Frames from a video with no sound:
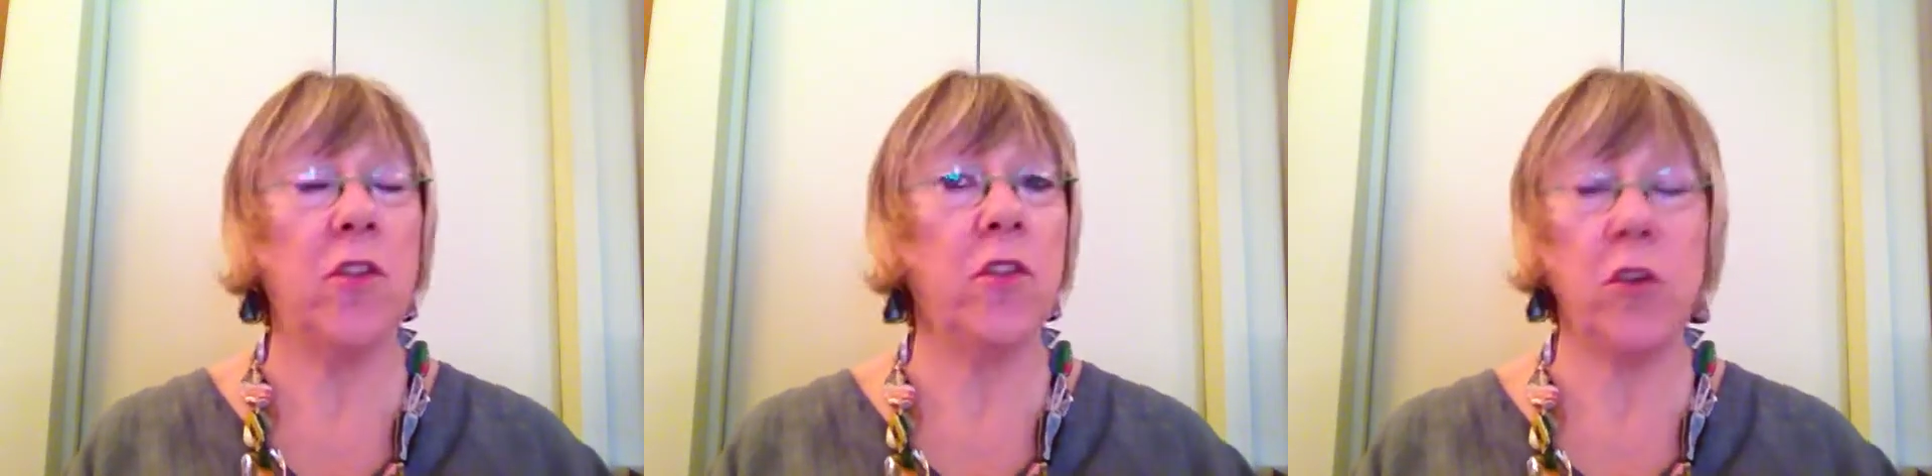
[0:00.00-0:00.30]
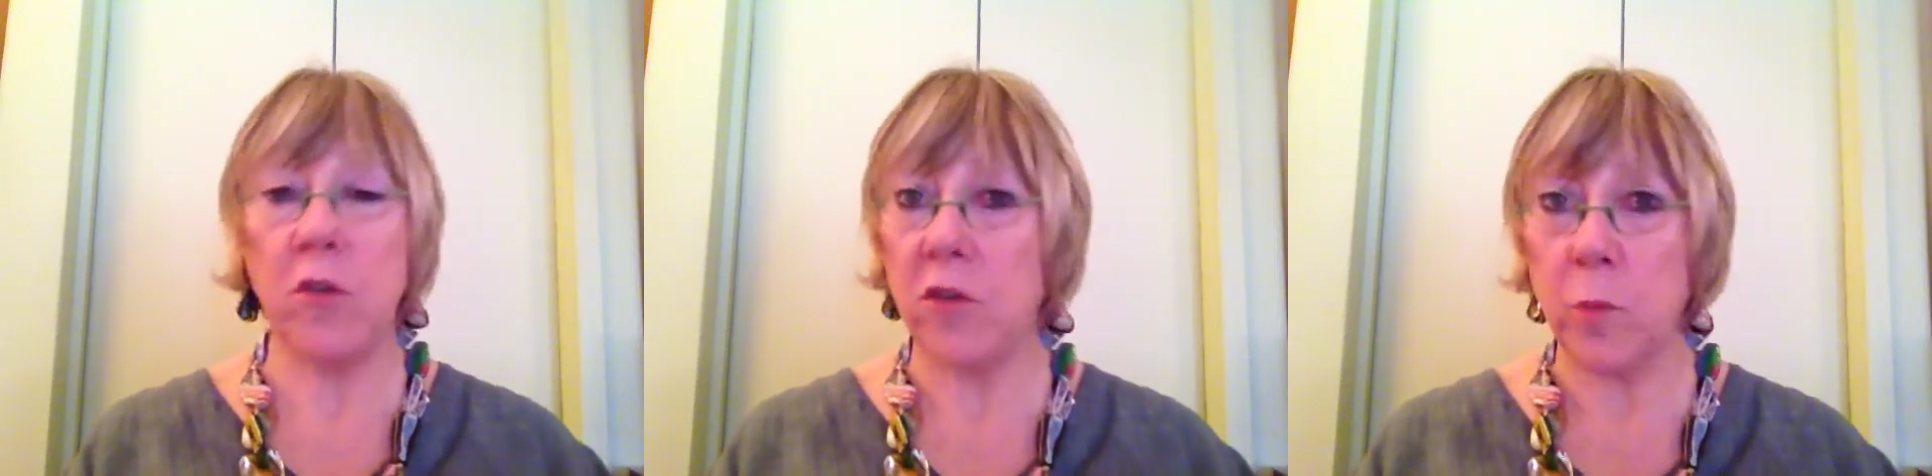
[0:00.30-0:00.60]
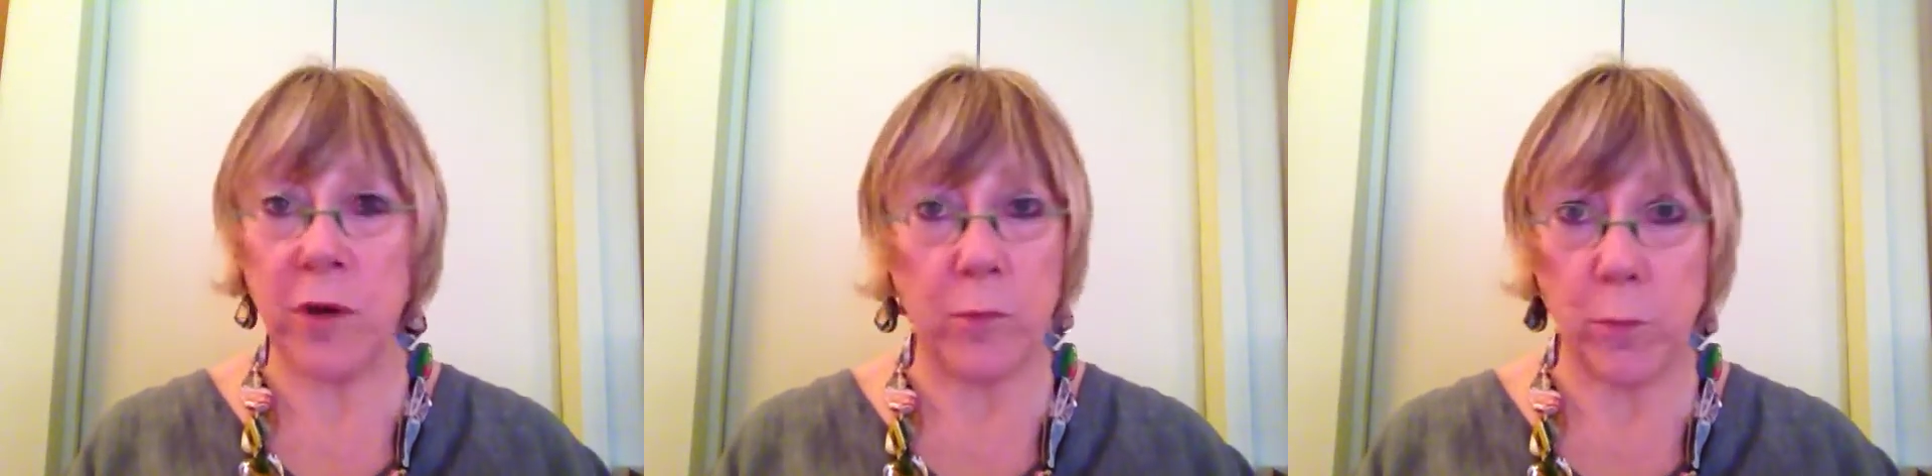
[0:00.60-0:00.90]
students
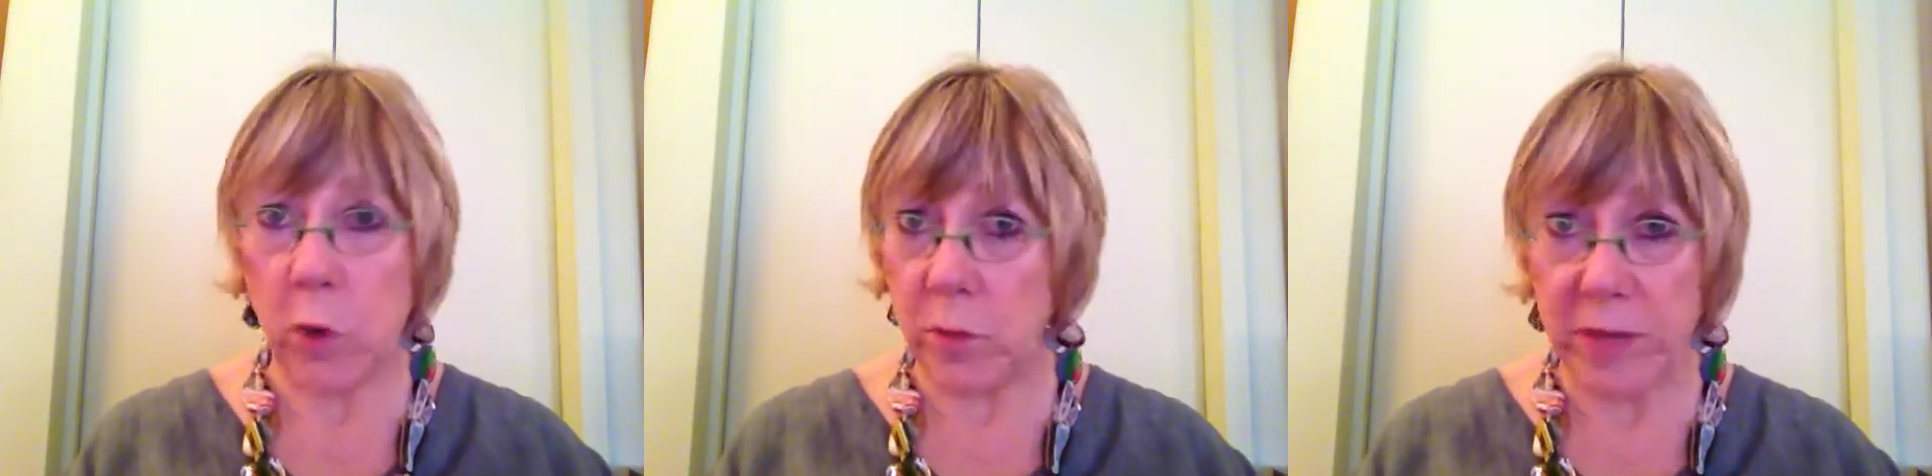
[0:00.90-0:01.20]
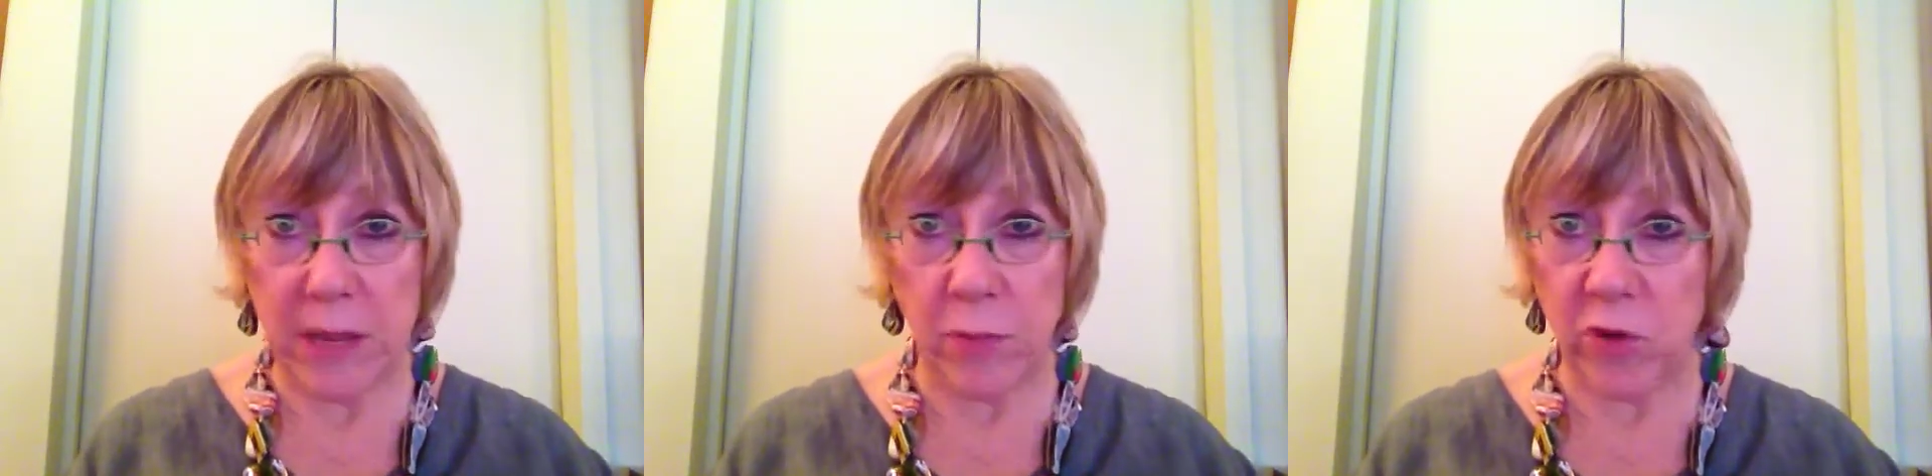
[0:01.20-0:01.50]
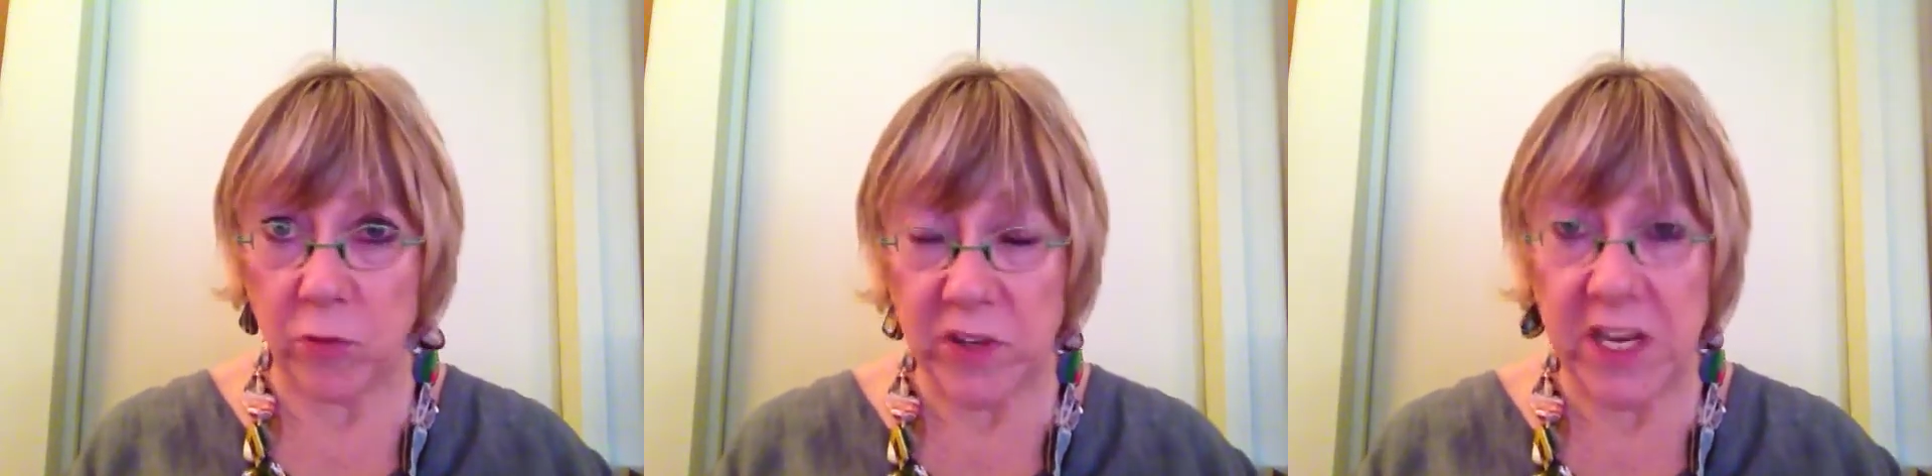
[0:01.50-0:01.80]
won't be able
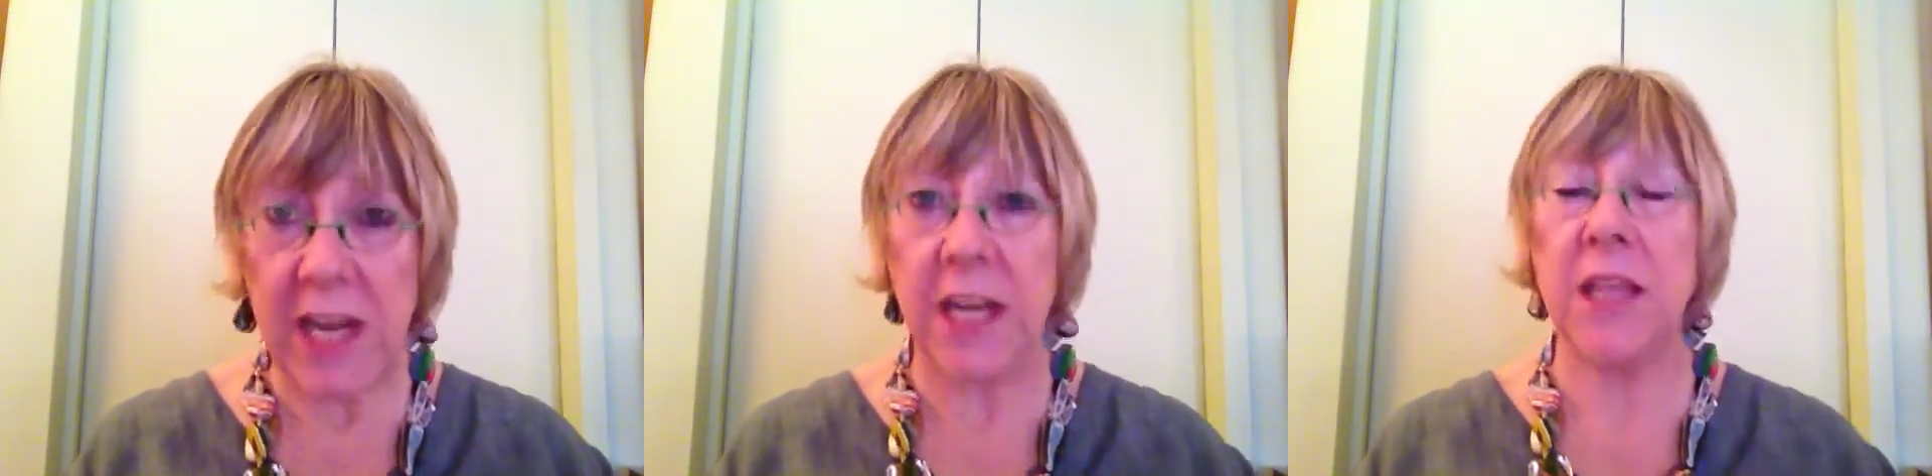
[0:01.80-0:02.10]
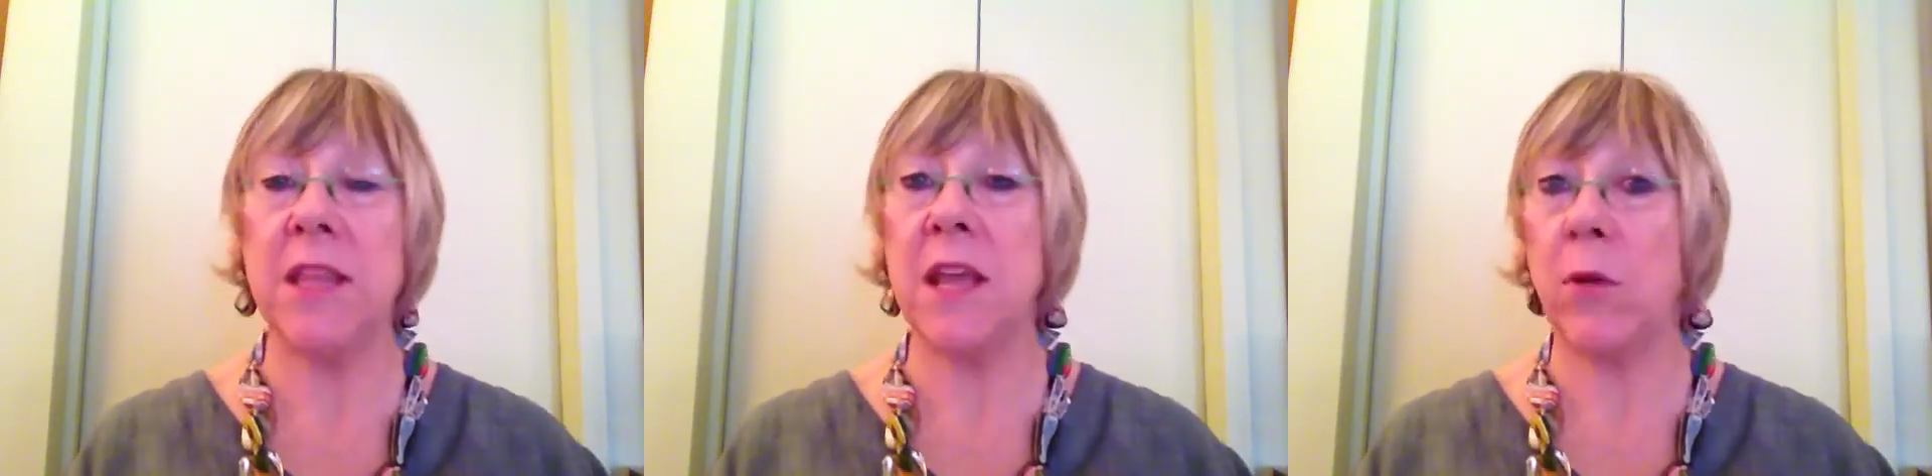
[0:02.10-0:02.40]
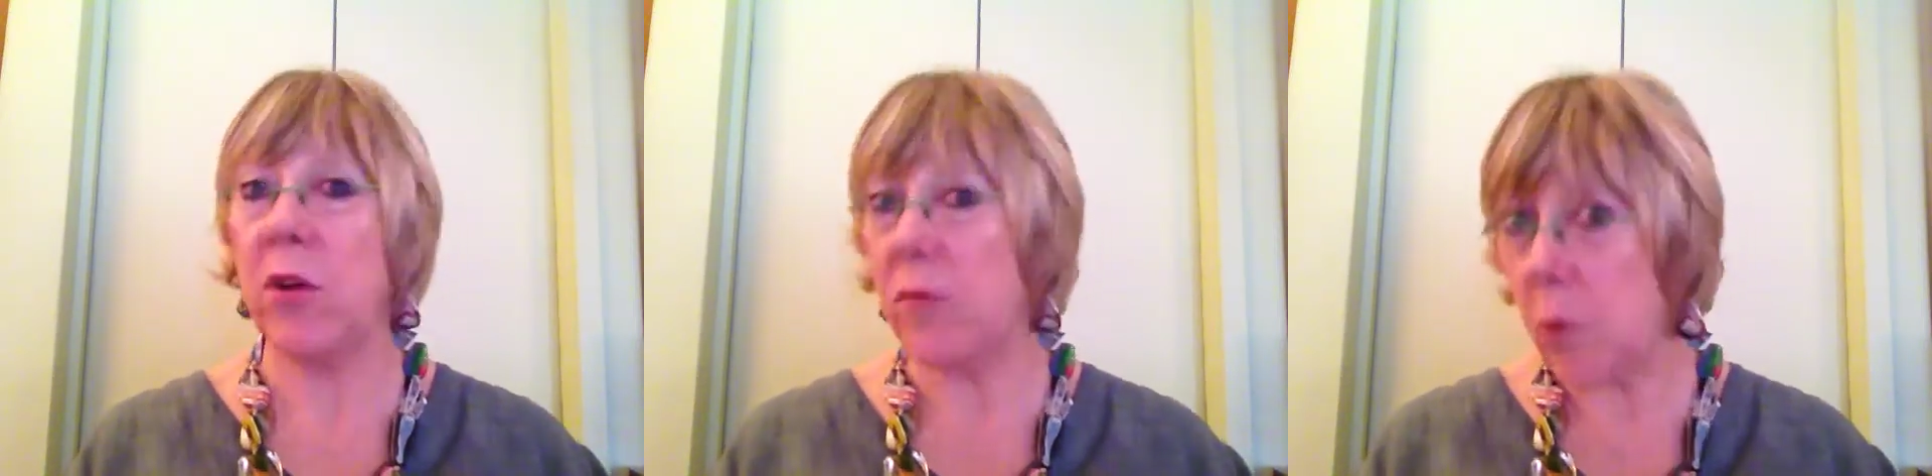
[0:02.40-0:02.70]
to retain it. They
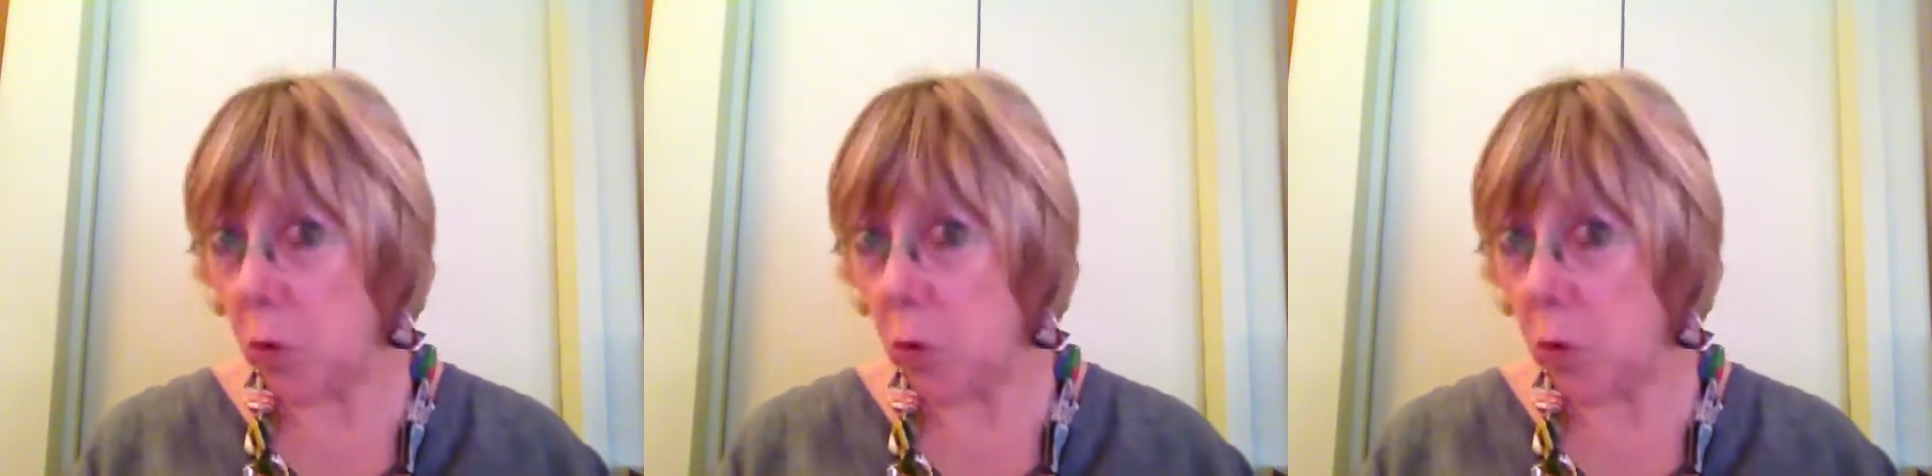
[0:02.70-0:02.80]
won't